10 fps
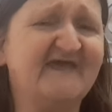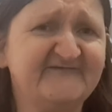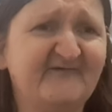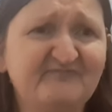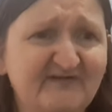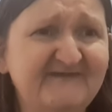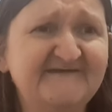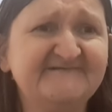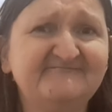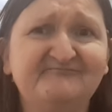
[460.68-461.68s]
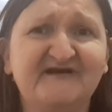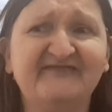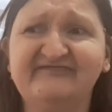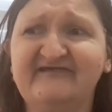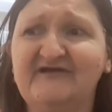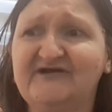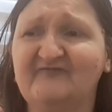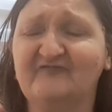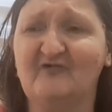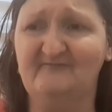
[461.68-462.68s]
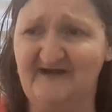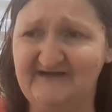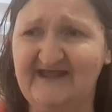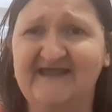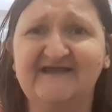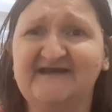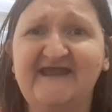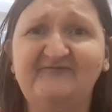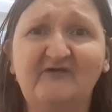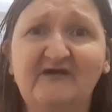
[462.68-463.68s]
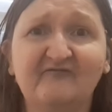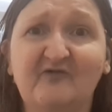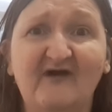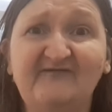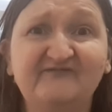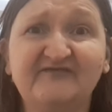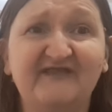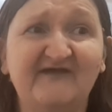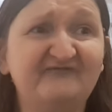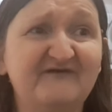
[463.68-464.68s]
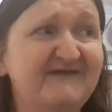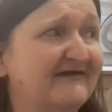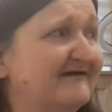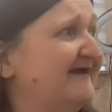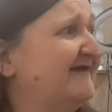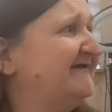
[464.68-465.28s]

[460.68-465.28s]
sublimation printer, I've got my engraver, I've got everything everywhere.